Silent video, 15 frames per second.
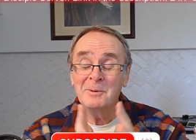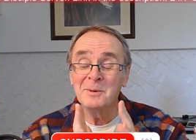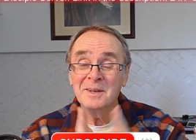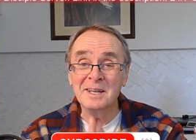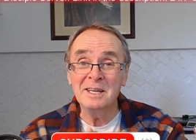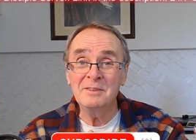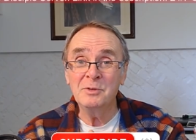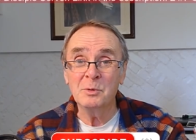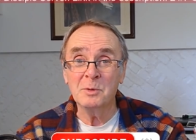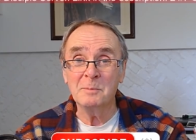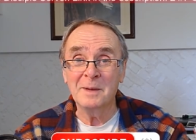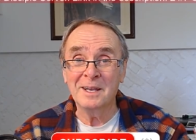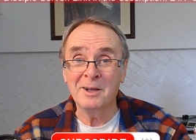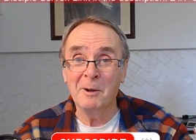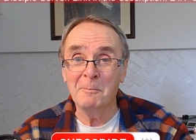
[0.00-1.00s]
I will leave you
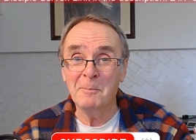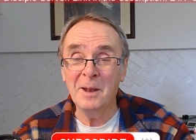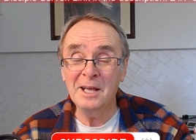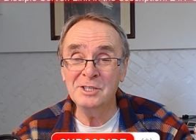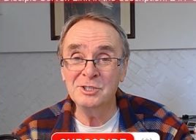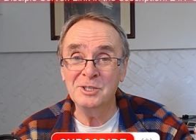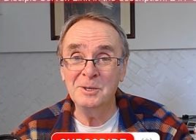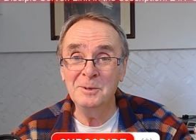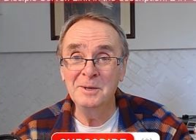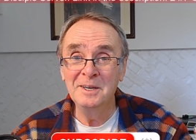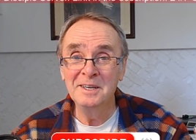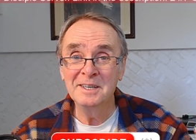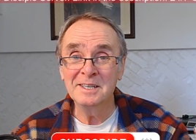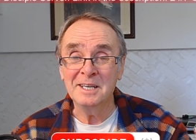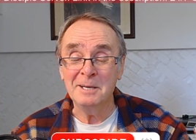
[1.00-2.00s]
with may God bless you,
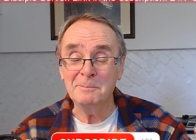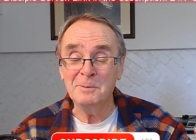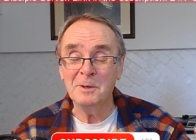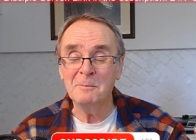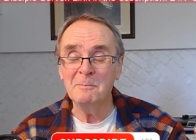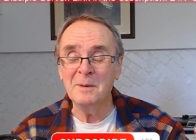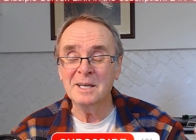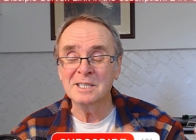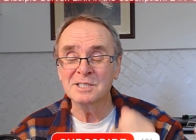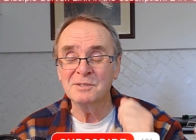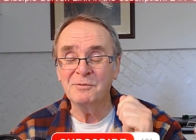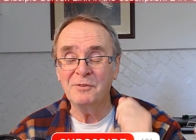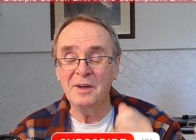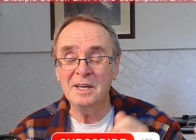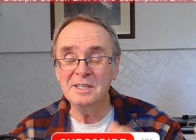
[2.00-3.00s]
keep you, make
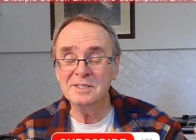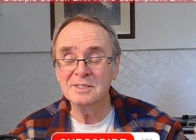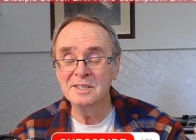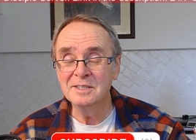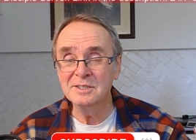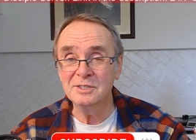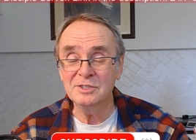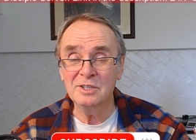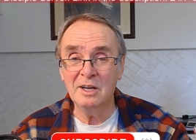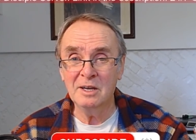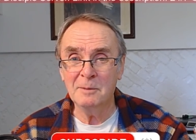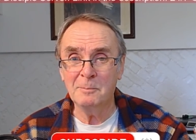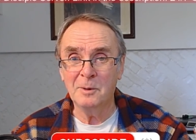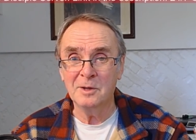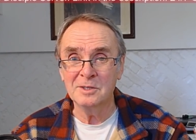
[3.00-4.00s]
his face to
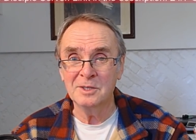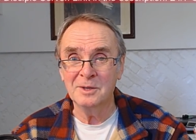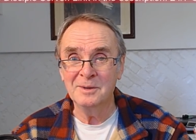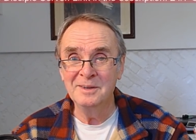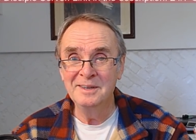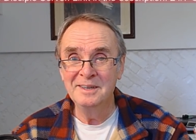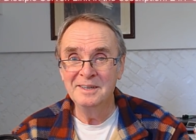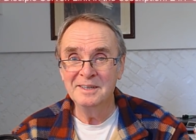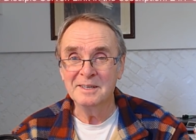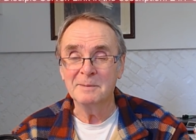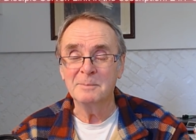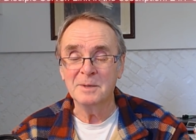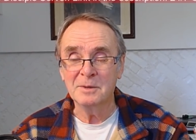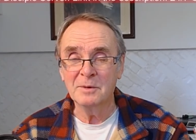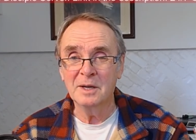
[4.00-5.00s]
shine upon you,
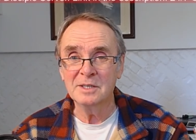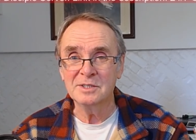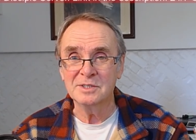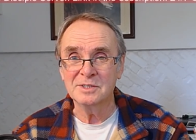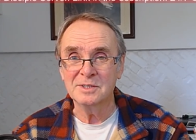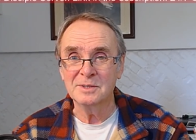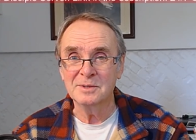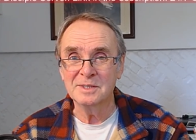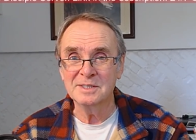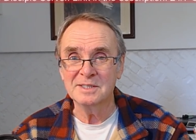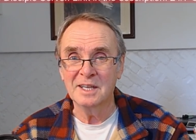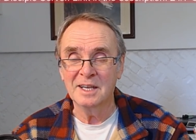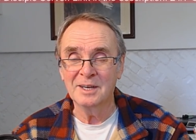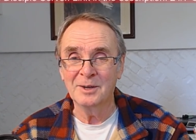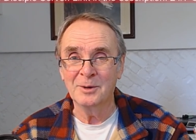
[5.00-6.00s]
and be gracious to you
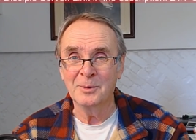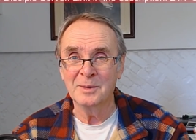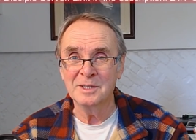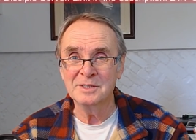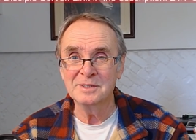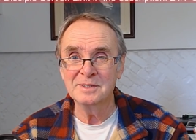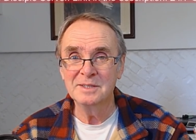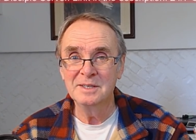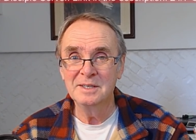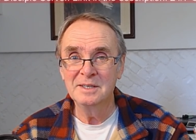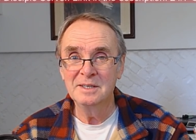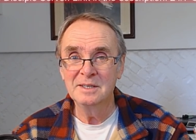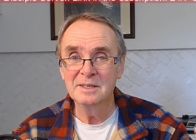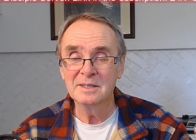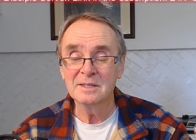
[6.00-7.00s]
this day and always.
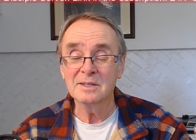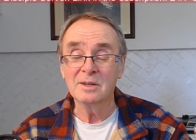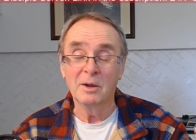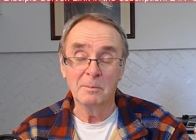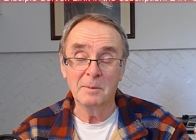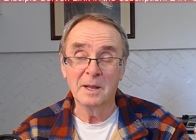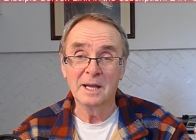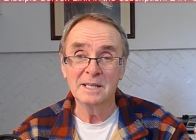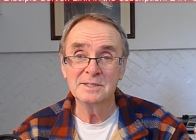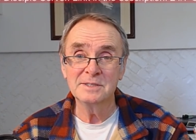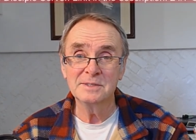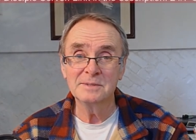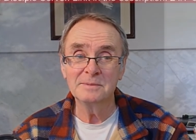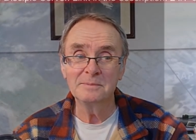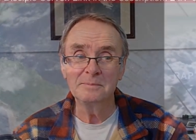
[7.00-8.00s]
God
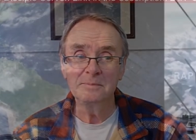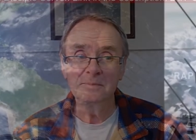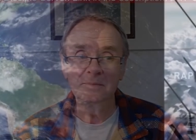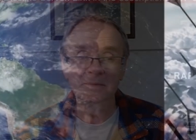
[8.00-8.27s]
bless.